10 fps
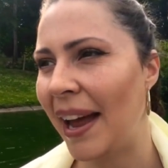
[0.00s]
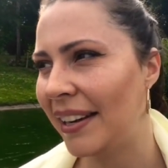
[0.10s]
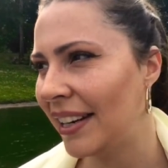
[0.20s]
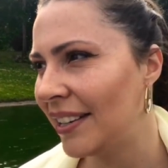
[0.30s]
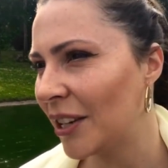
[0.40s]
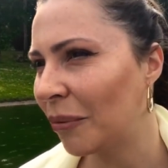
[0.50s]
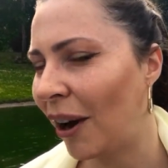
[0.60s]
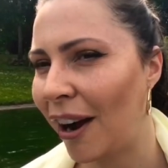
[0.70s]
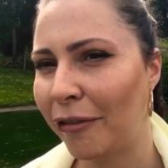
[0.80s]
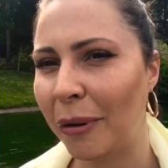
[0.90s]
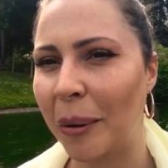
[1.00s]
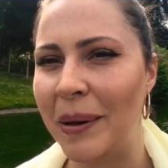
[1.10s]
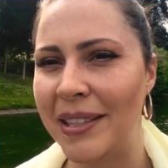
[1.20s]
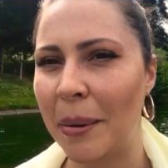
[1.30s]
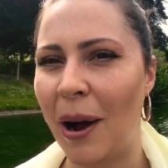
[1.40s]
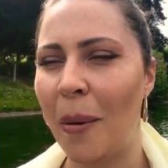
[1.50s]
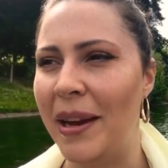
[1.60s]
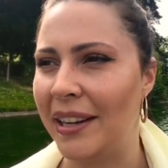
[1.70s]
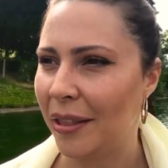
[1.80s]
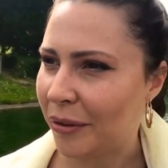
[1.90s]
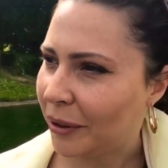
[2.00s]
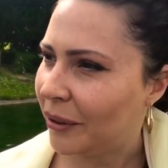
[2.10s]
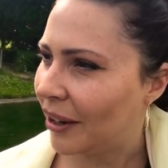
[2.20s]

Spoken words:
endings are rough, like we somehow make it through.